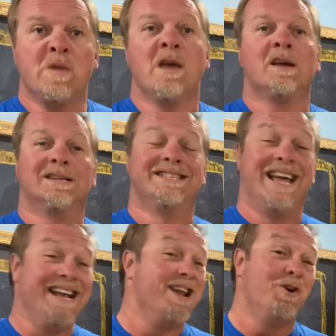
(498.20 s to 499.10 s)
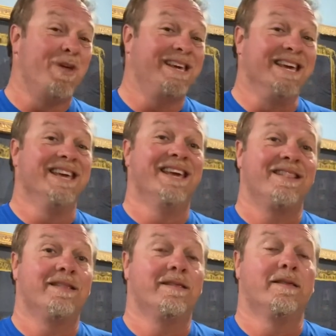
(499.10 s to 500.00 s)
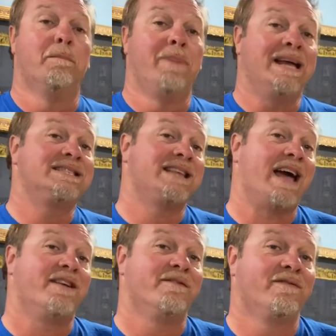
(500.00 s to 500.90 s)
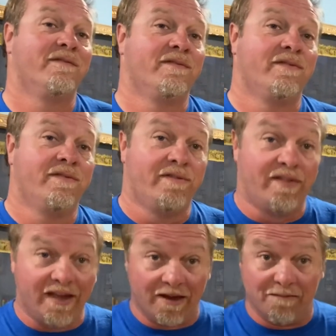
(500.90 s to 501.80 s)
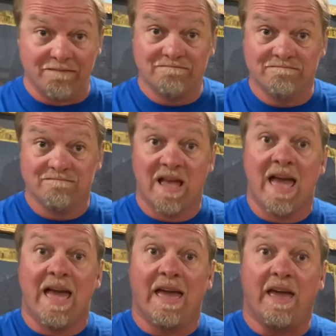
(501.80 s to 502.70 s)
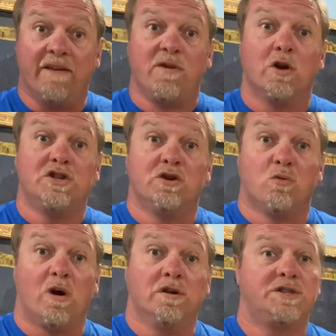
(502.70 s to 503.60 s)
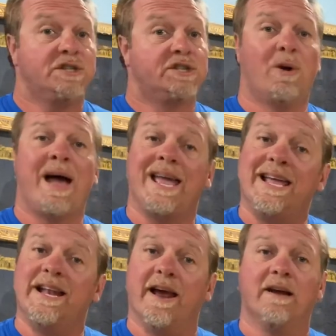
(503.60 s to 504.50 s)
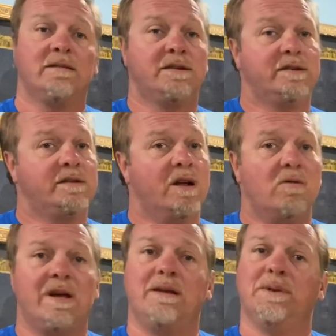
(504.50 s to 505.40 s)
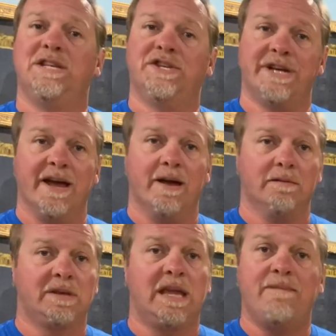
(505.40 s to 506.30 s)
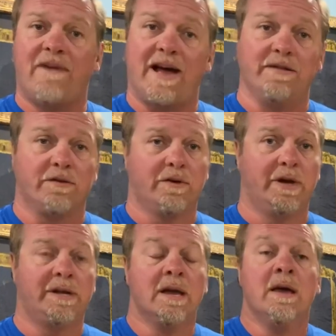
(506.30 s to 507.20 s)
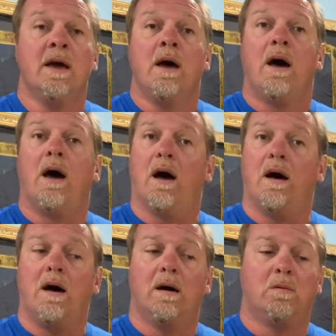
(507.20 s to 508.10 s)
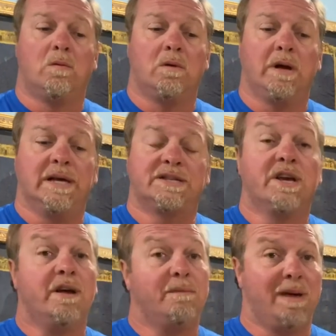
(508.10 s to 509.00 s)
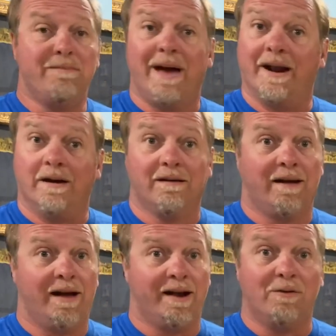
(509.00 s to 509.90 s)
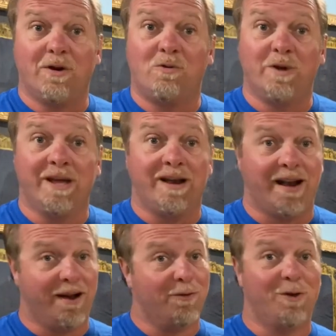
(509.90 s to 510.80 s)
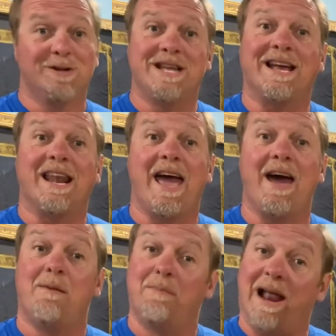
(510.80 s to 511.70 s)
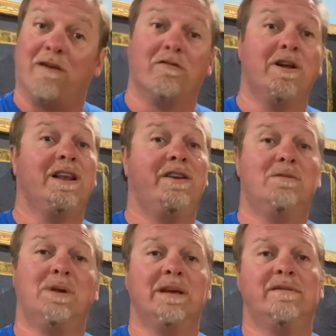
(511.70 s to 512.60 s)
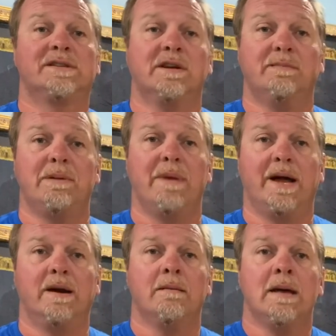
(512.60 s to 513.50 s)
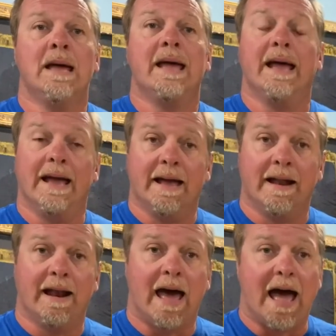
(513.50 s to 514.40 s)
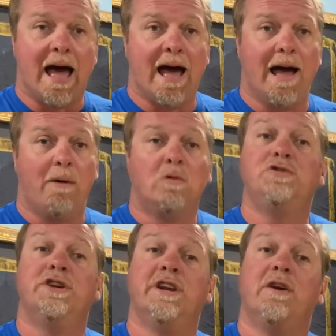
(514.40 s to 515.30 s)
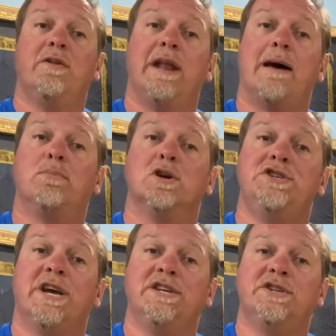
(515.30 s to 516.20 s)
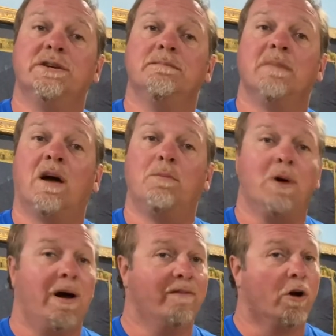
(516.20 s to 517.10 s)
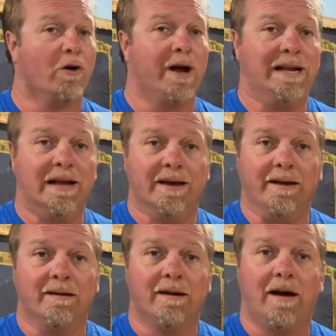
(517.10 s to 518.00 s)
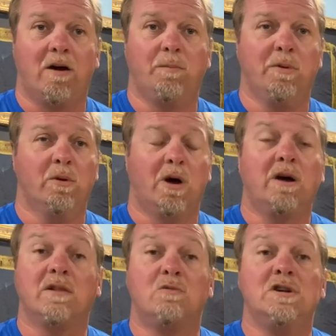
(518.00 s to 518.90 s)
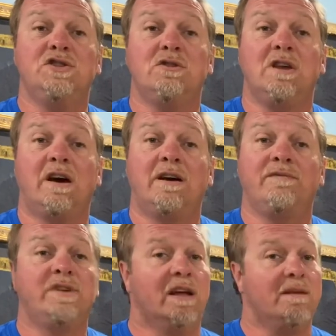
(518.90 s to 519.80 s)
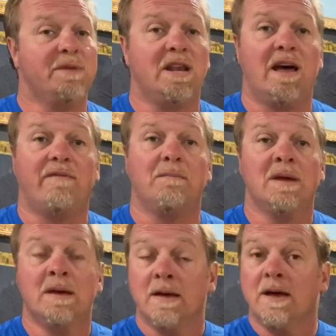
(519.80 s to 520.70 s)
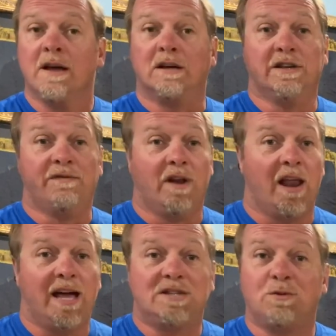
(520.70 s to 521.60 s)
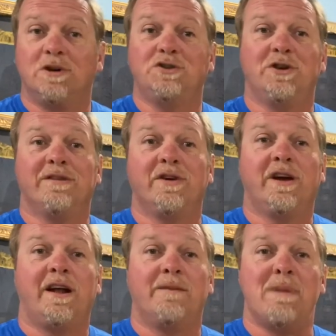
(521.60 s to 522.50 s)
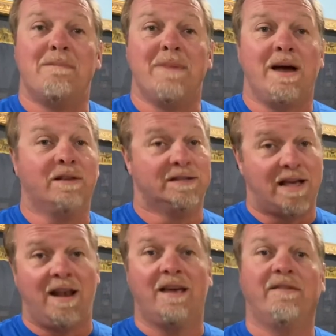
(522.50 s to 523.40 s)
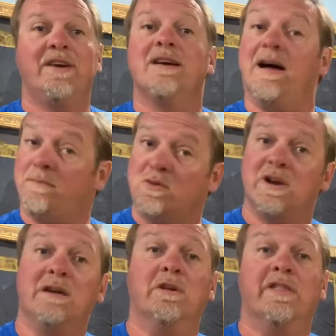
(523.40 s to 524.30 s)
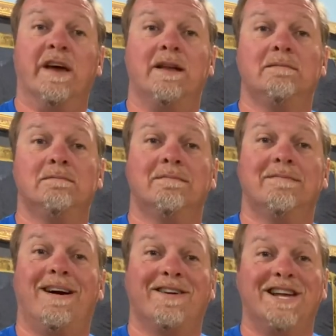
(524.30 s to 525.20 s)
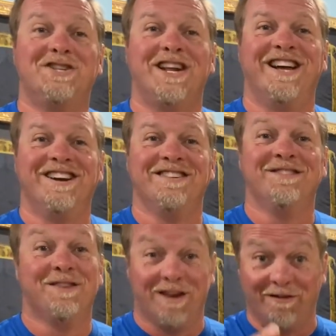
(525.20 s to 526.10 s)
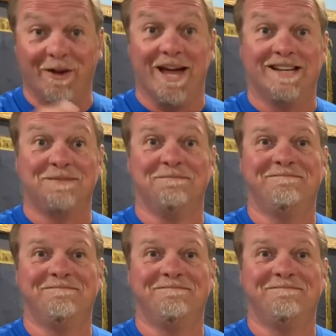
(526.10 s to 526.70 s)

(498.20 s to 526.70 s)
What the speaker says: because they know they can get the best out of them if you're at your worst. So hang in there. Don't let them get you down. Keep fighting through it. It's going to be better. I don't know when, I don't know exactly how, but I really do believe it's going to be better. And I want you to know that I appreciate you. I hope you'll have a great day. I hope you hug the ones you love, tell them you love them. Cause if the last word you ever hear out of my mouth is I love you, I'm okay with that. I'll catch you later. Love you guys.